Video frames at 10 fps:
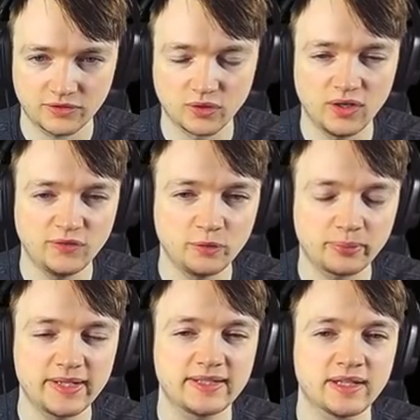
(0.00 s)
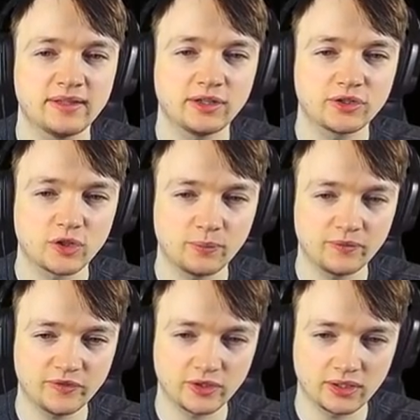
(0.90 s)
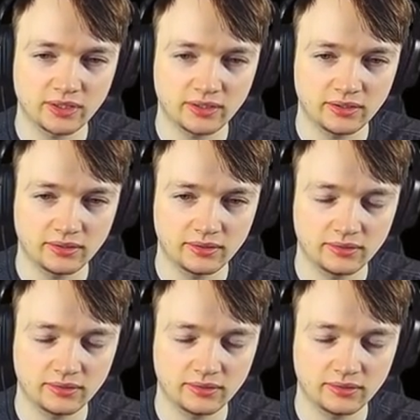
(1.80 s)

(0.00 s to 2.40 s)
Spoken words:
if you place something on top of your